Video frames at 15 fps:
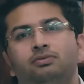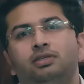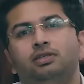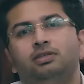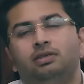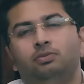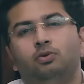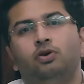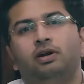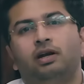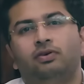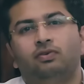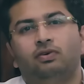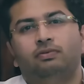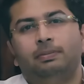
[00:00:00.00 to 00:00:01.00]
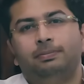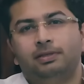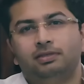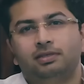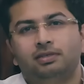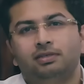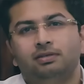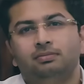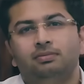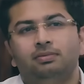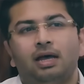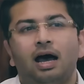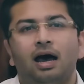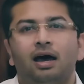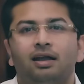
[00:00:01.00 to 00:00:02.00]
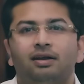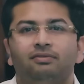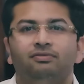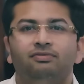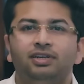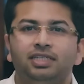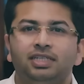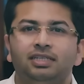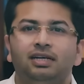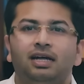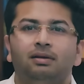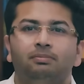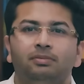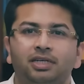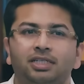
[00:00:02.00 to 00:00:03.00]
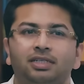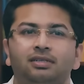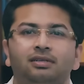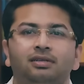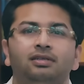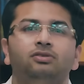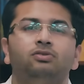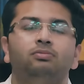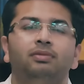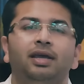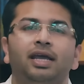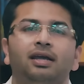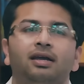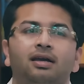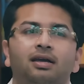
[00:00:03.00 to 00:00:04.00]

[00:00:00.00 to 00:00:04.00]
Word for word: which is remote control weapon system. Our vision, our mission is to make